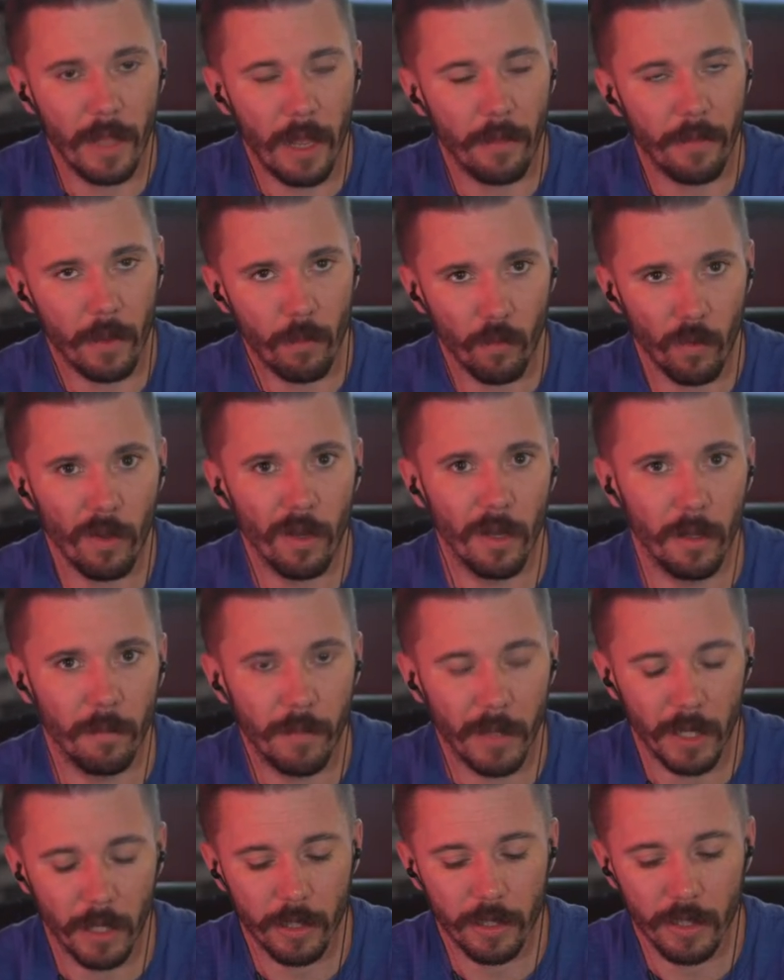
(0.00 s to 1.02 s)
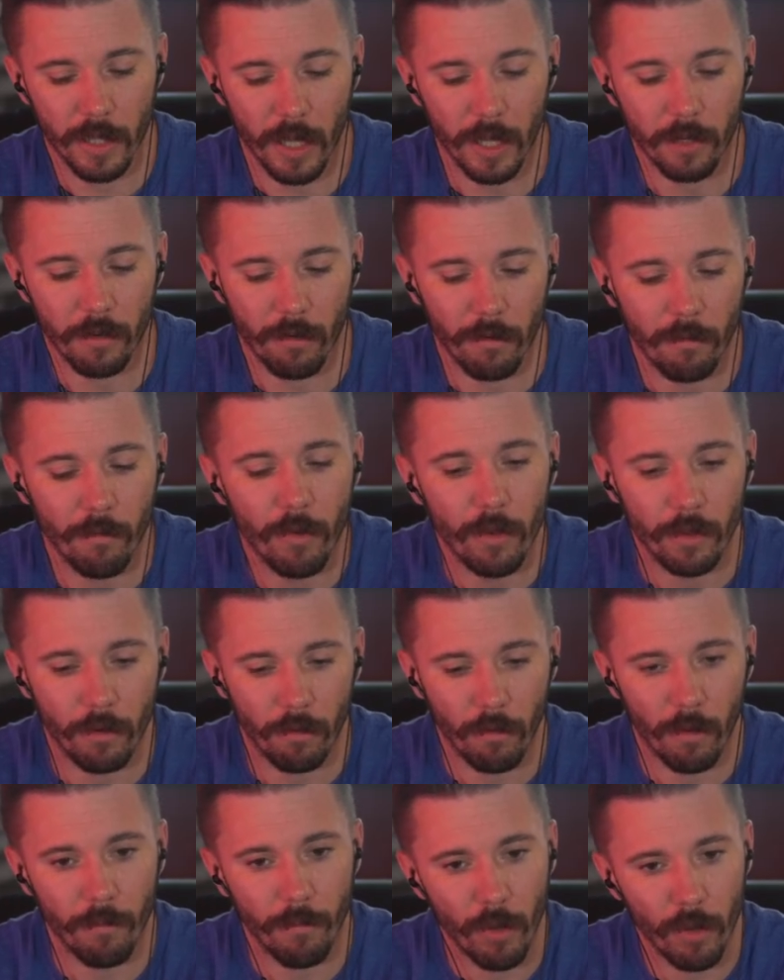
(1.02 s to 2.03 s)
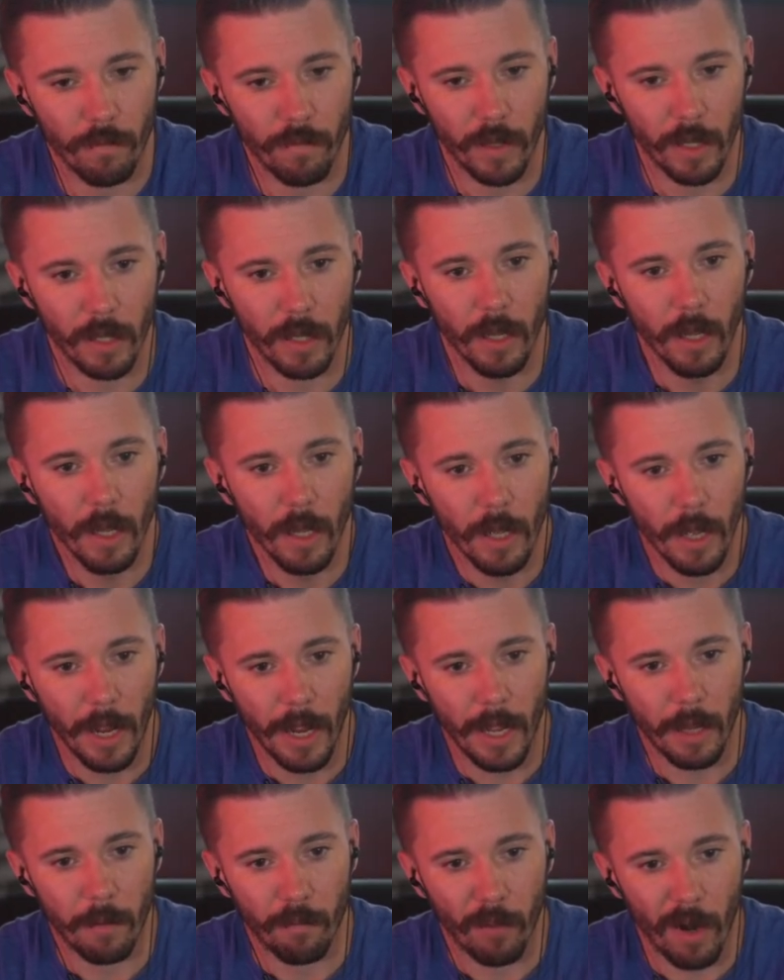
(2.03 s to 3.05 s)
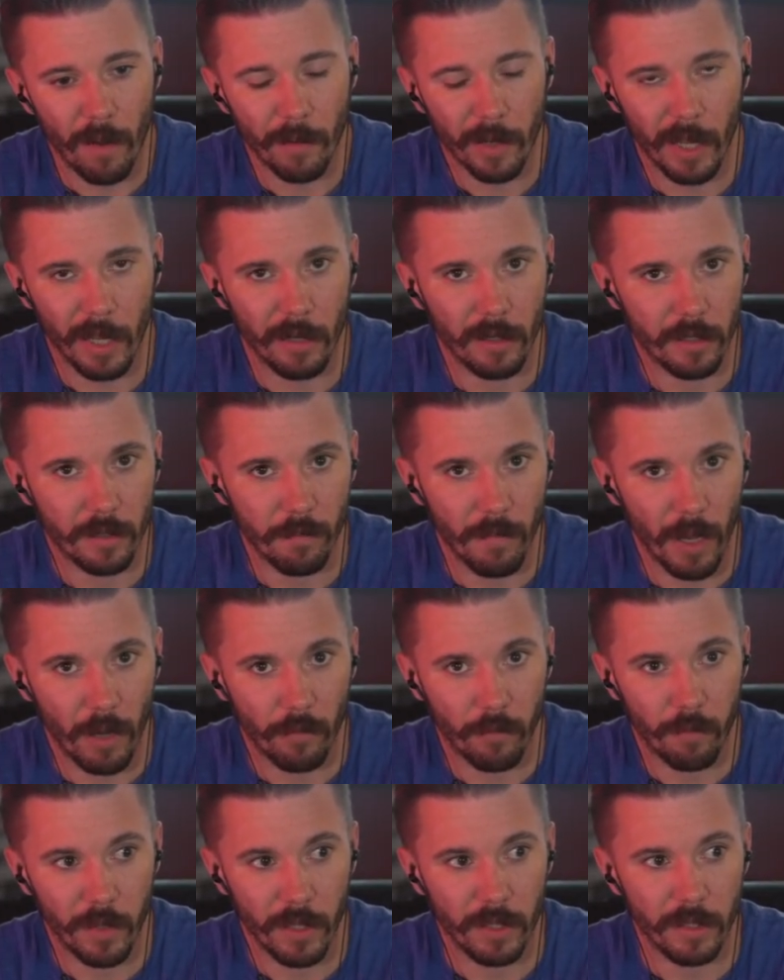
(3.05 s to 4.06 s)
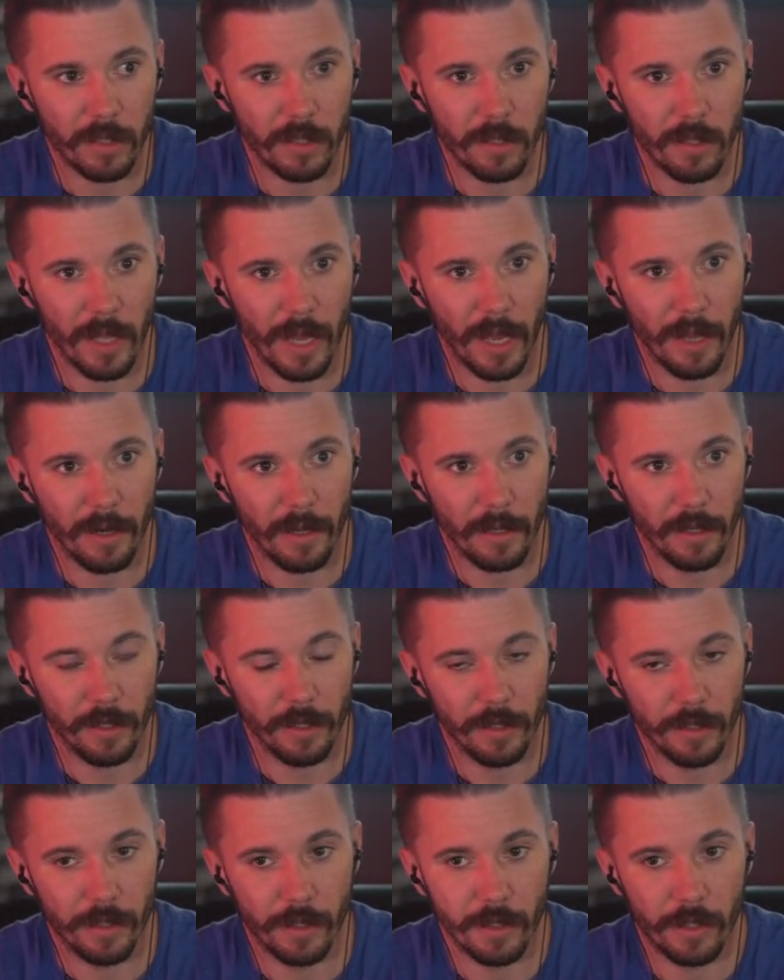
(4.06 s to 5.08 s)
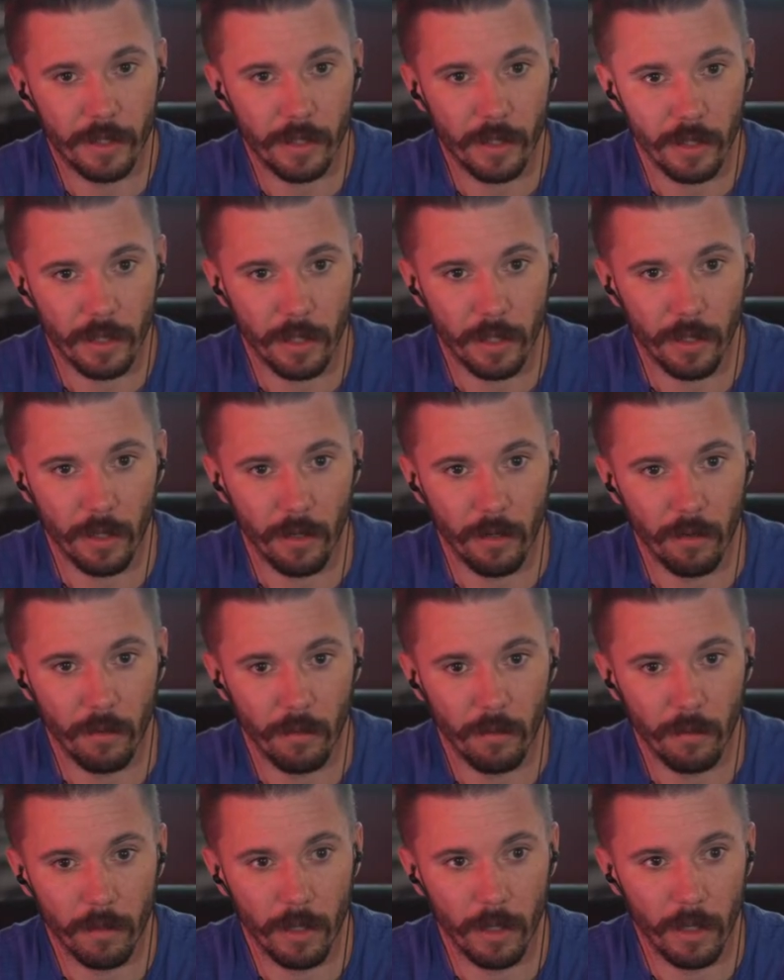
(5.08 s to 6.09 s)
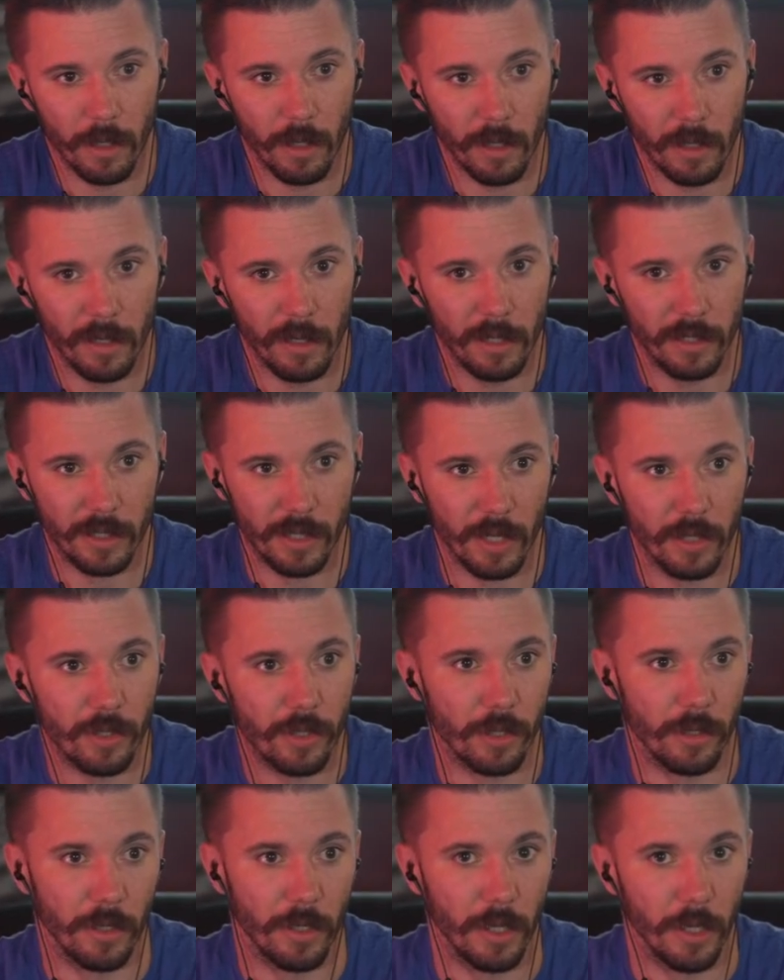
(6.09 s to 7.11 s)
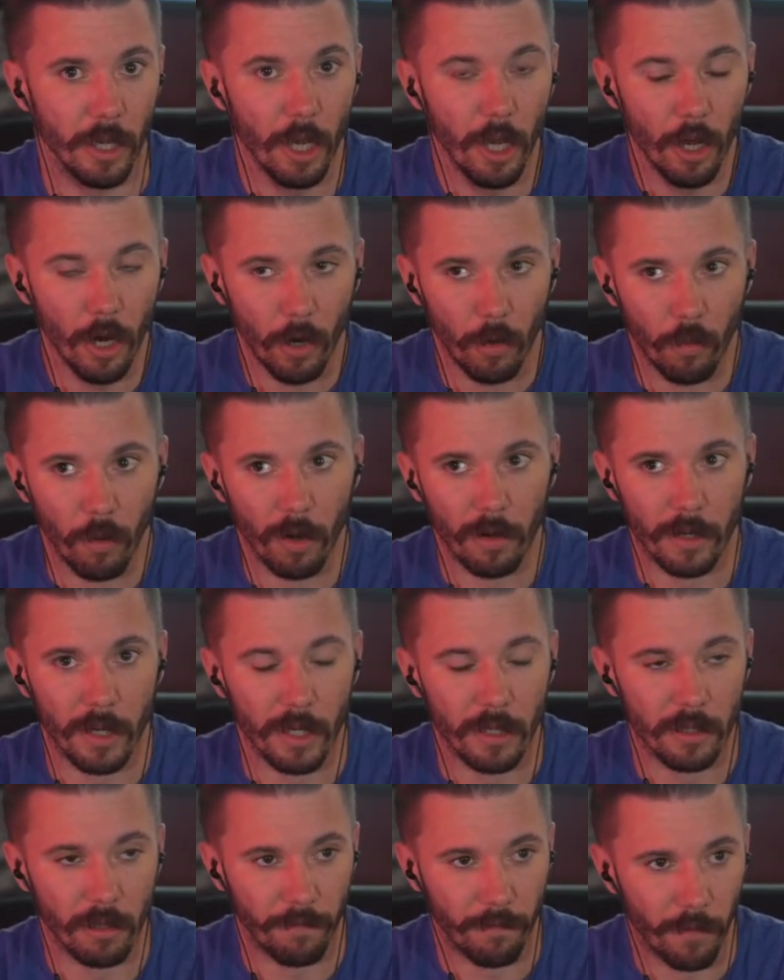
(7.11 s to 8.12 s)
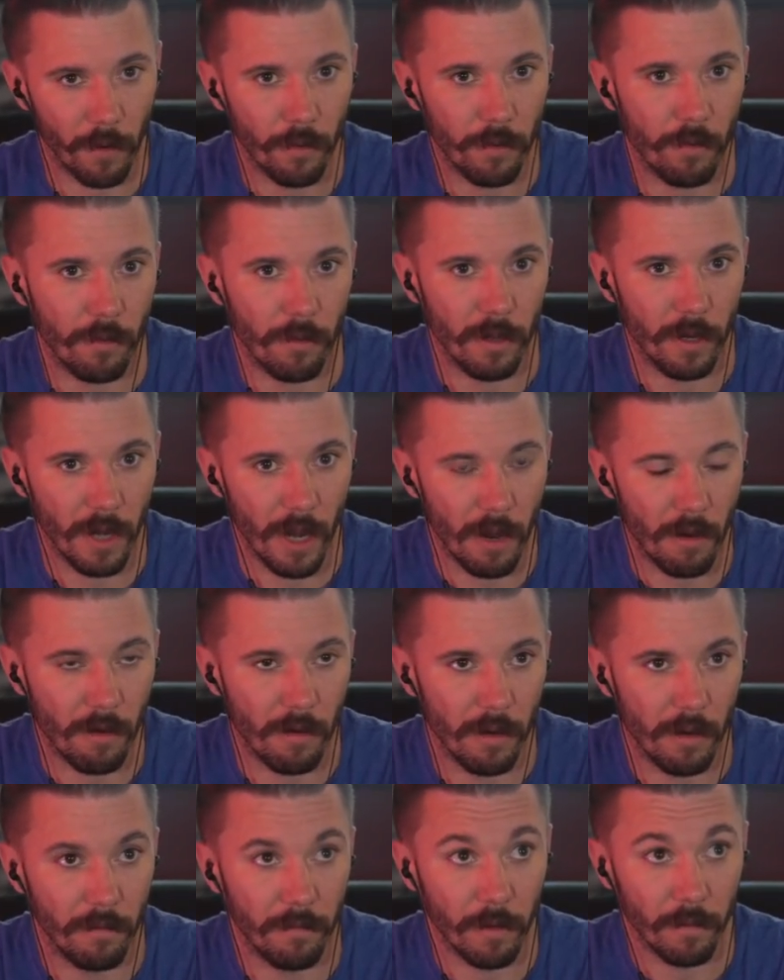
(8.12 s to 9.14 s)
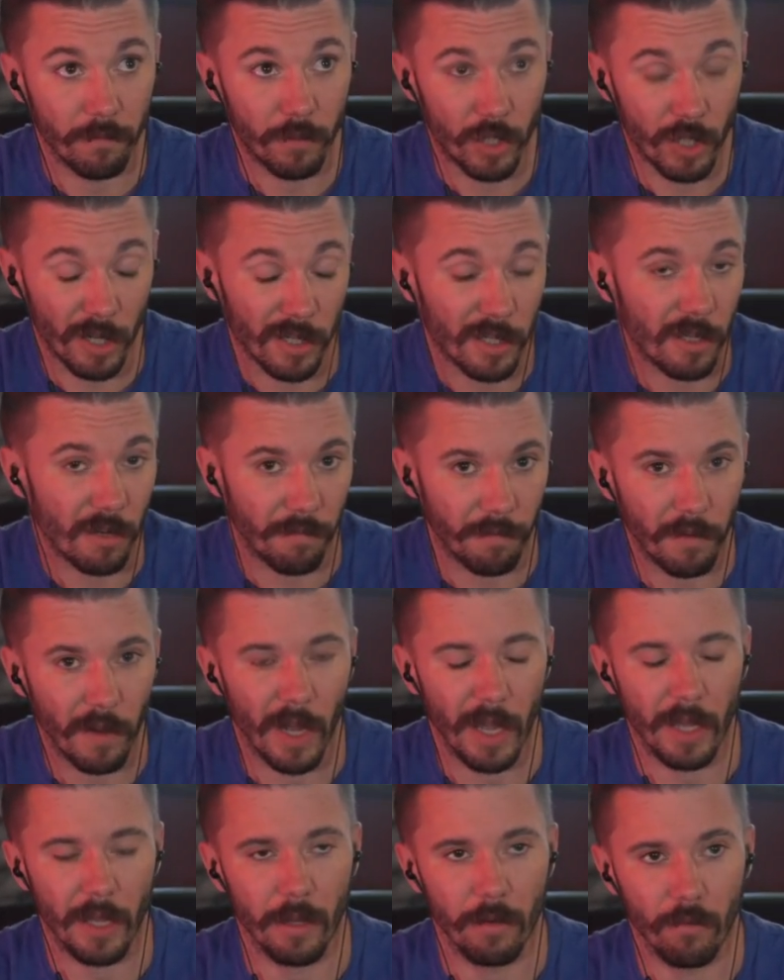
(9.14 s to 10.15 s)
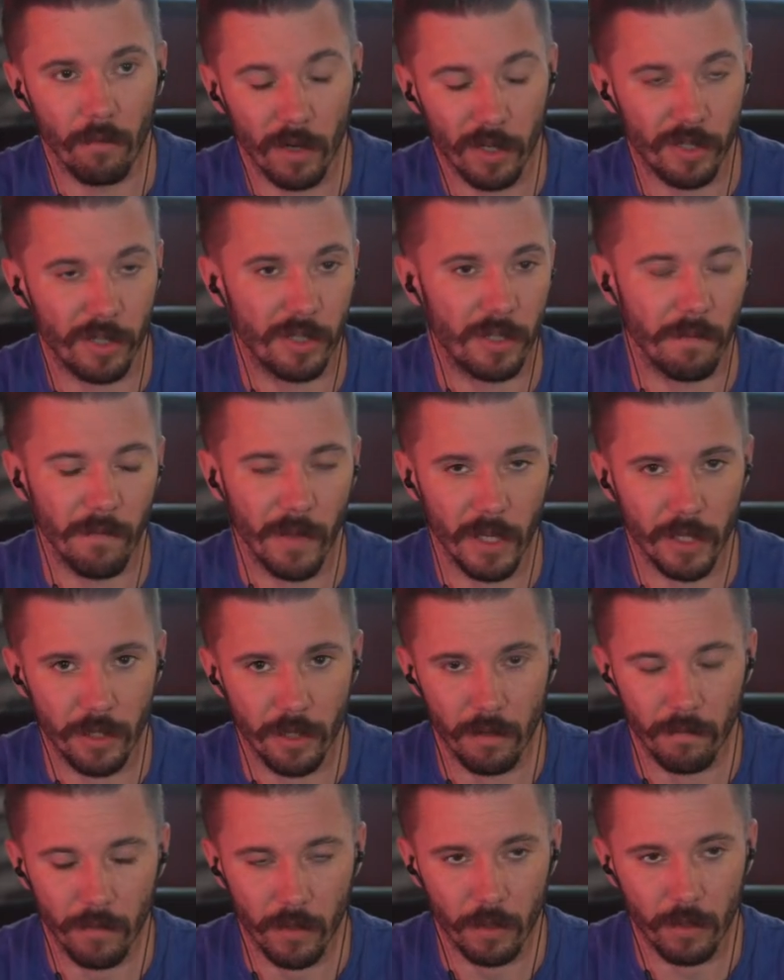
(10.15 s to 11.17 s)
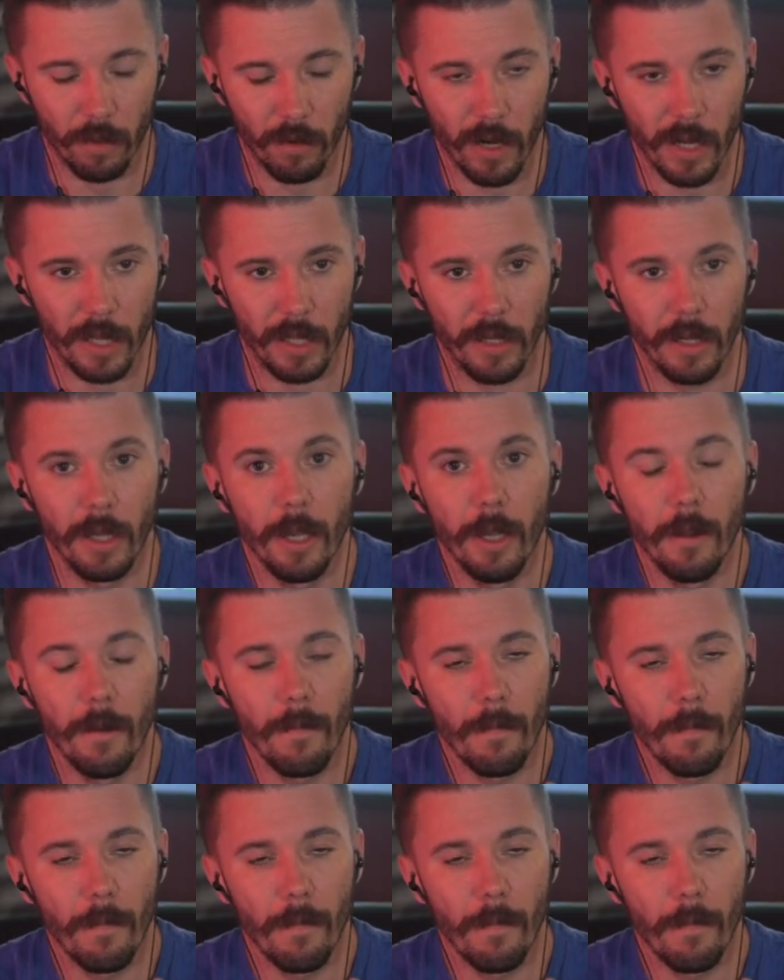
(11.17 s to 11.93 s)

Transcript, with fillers: Now they would, because again, you're removing a propagandist mouthpiece that is, essentially working to further the narrative of justifying Russia's invasion of Ukraine.